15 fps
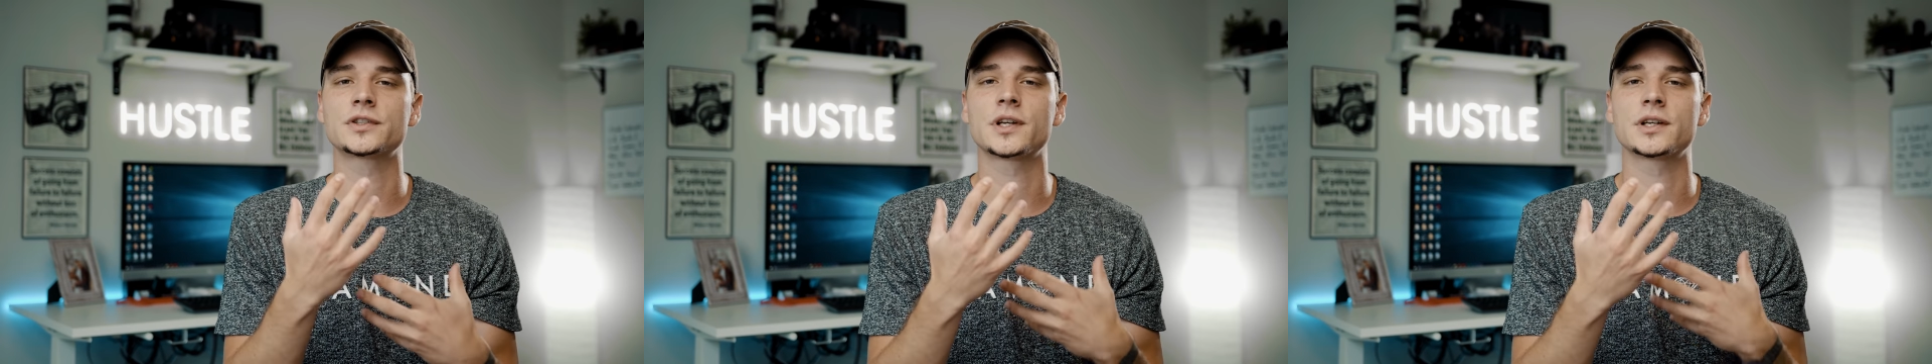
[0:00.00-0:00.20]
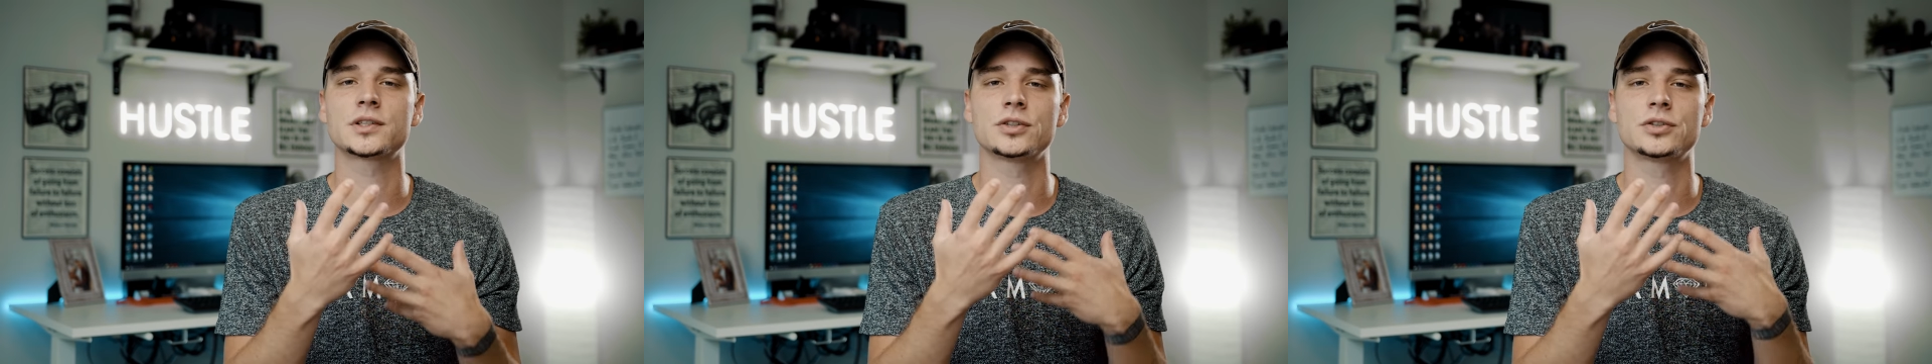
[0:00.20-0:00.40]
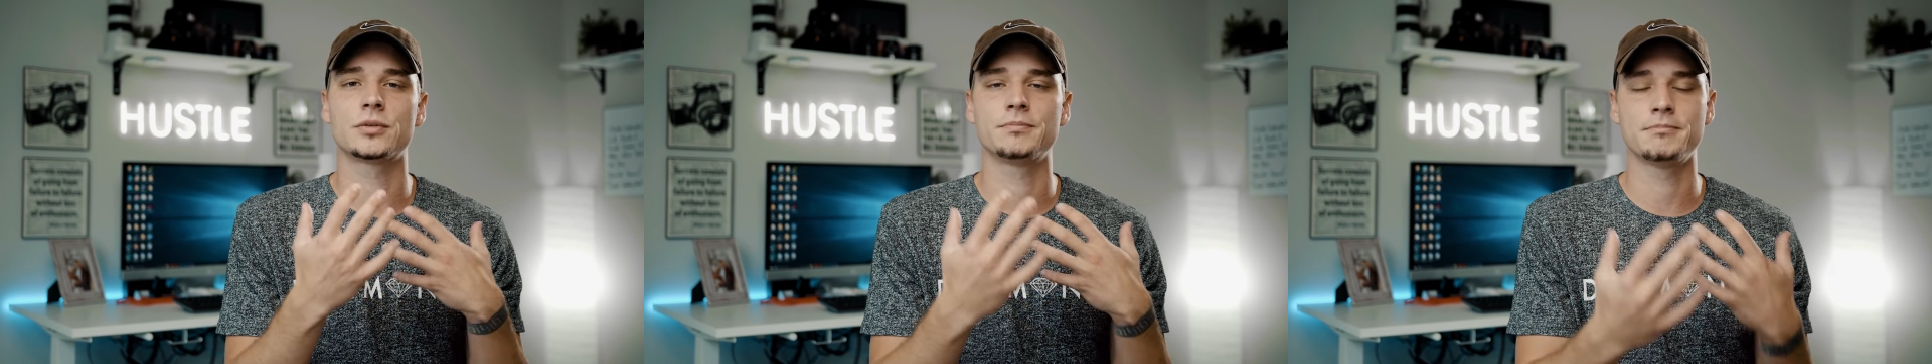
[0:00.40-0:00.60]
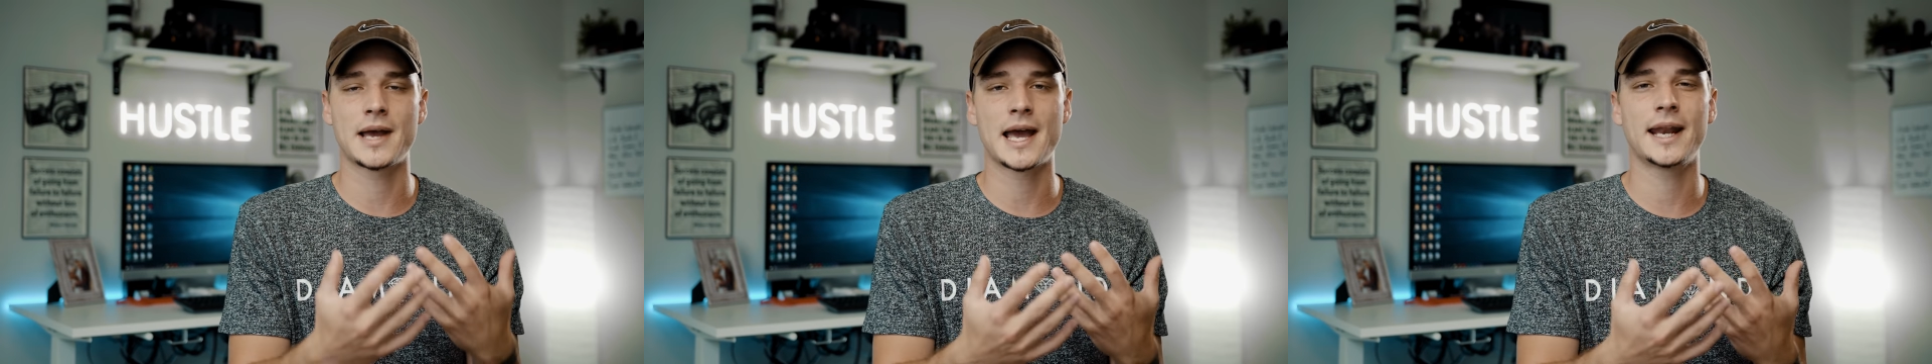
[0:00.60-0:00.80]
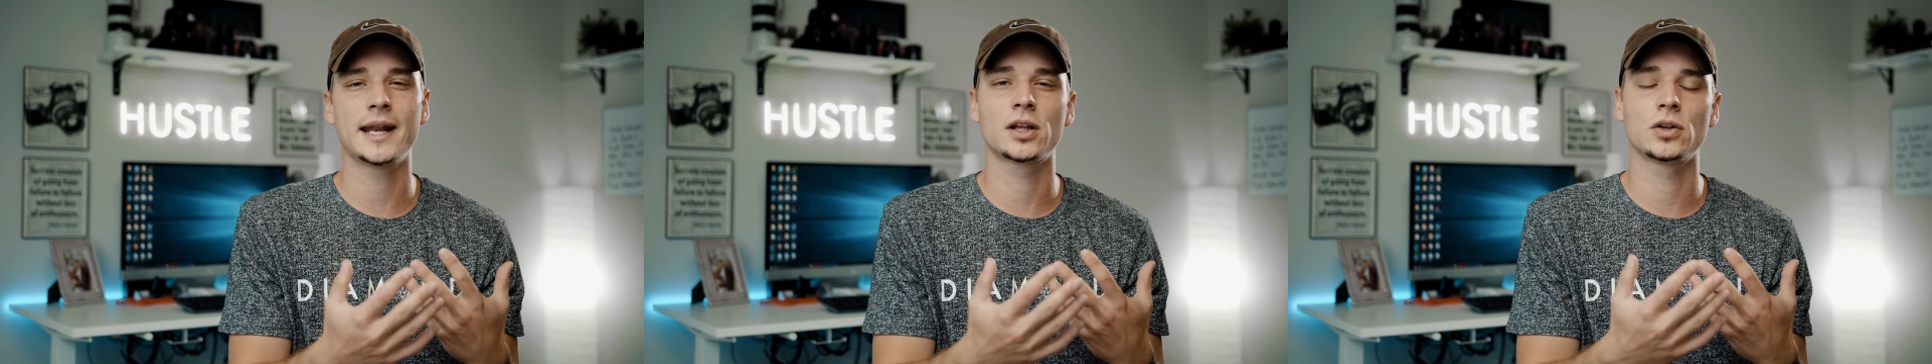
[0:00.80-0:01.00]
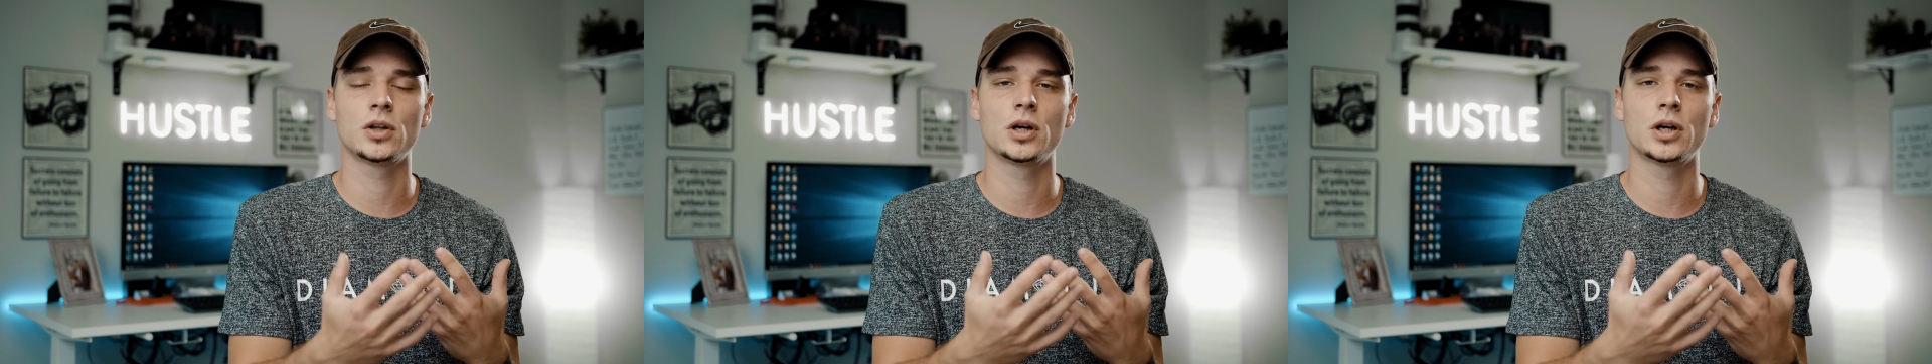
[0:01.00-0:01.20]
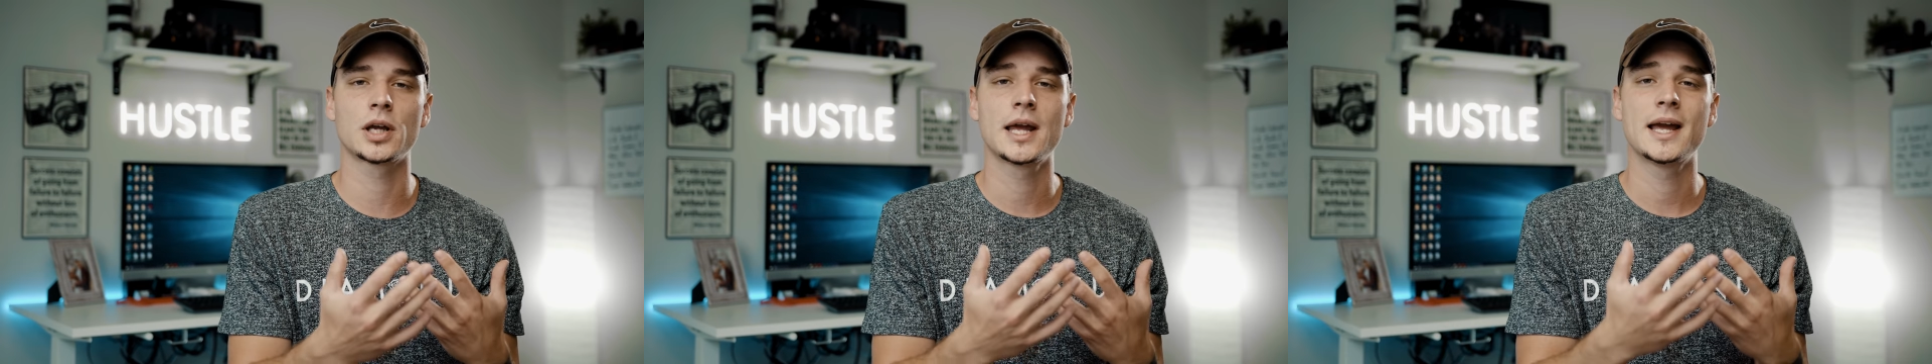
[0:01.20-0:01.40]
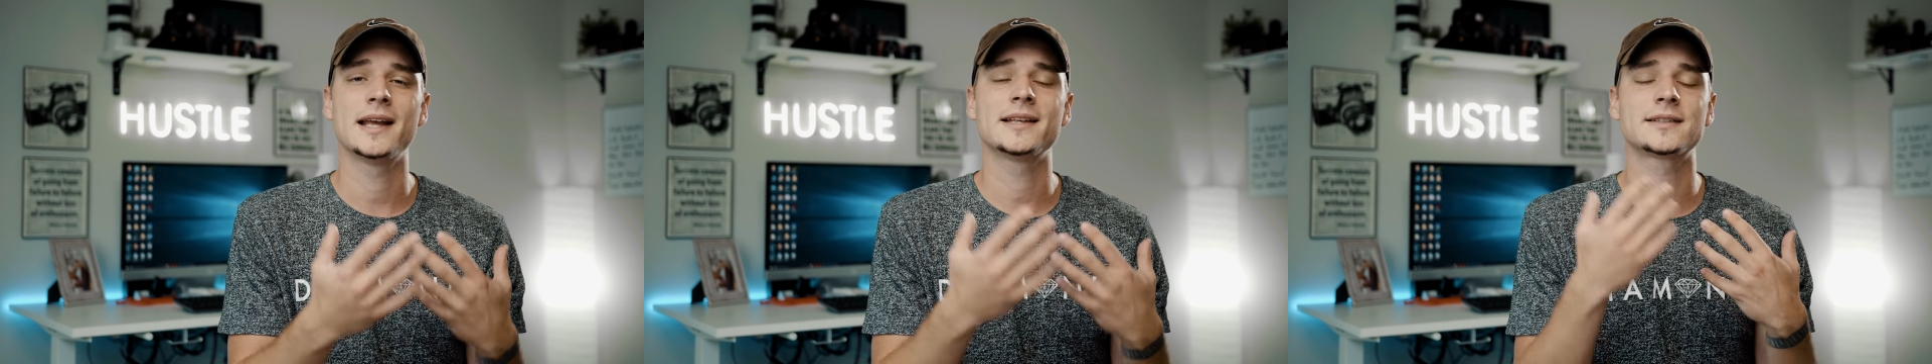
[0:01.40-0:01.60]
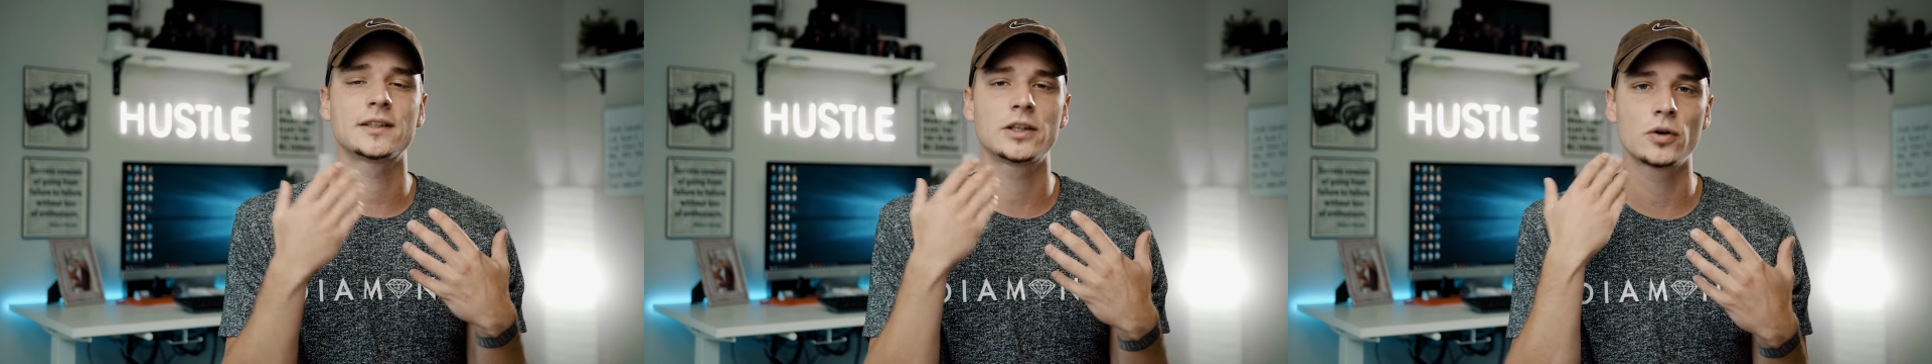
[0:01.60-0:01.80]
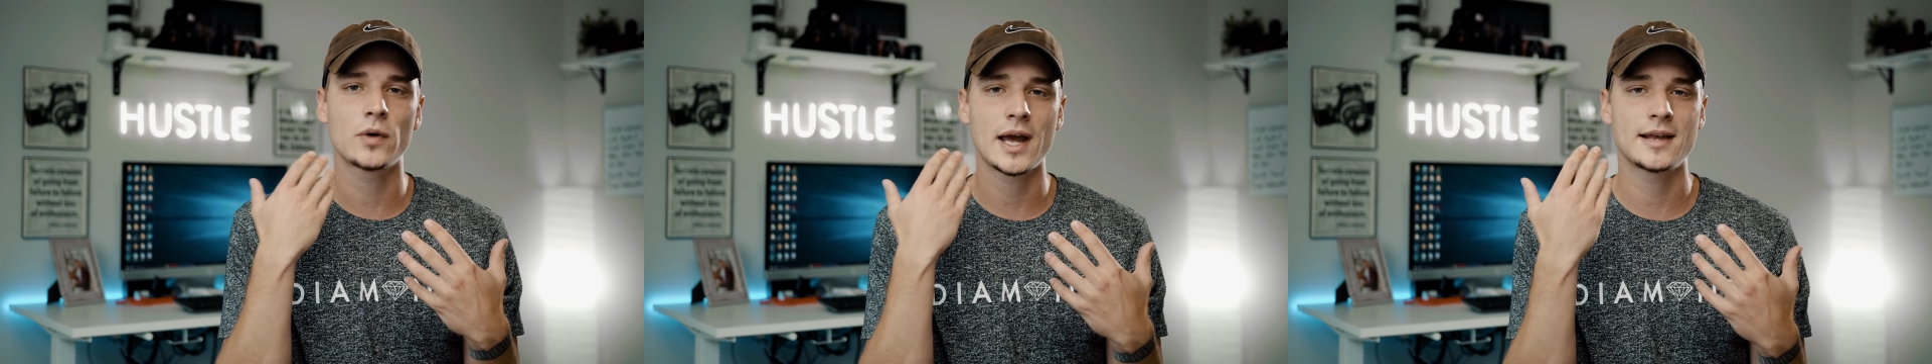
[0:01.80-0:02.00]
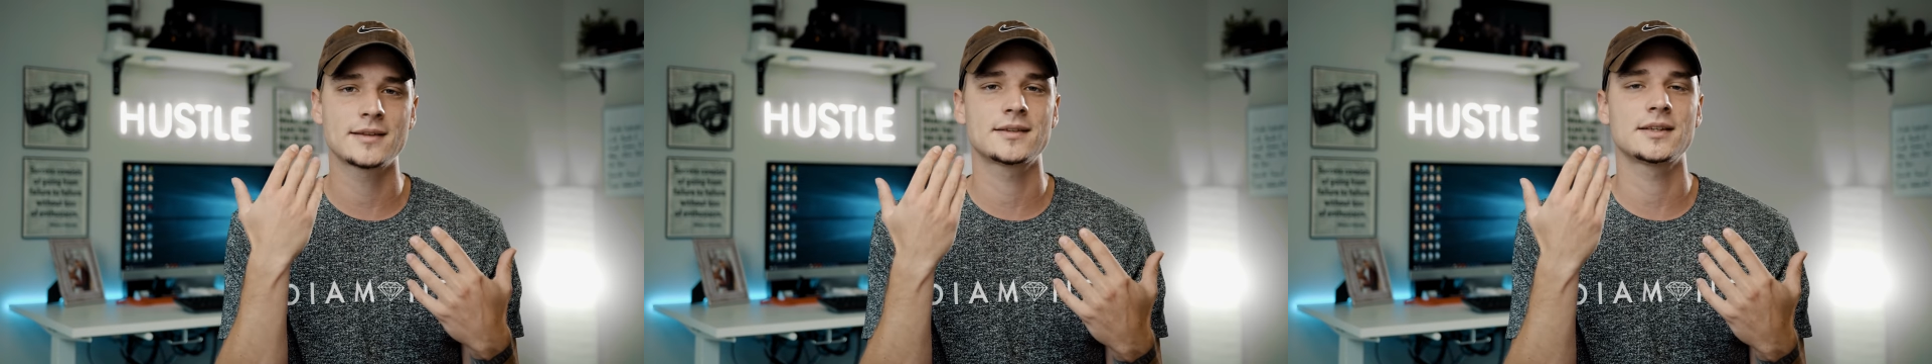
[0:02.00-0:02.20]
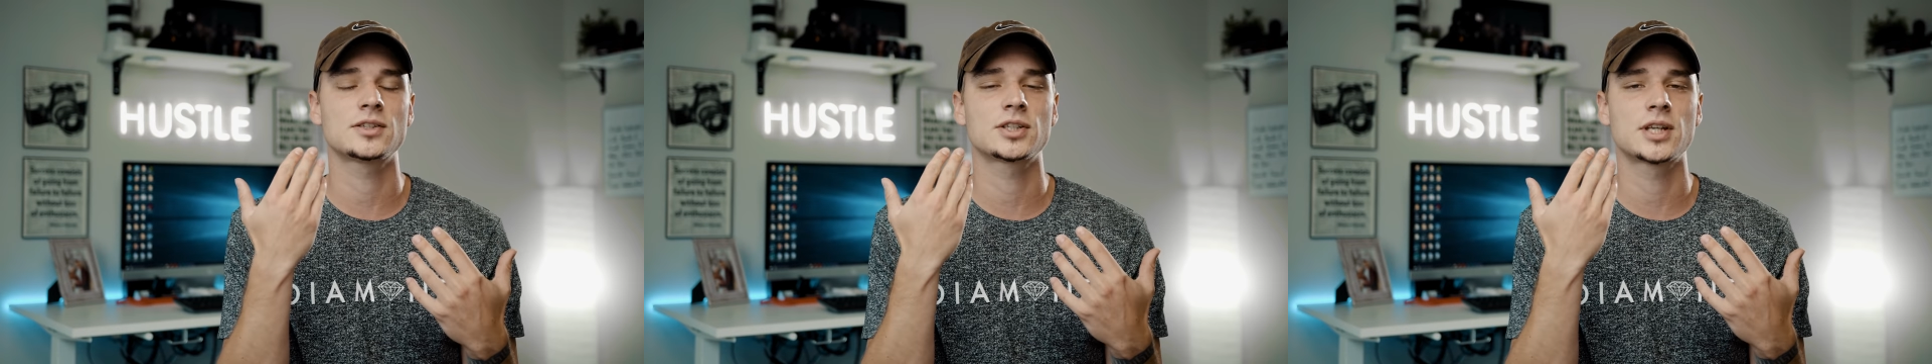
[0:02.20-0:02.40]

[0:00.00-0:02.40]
such a dramatic look, it still has its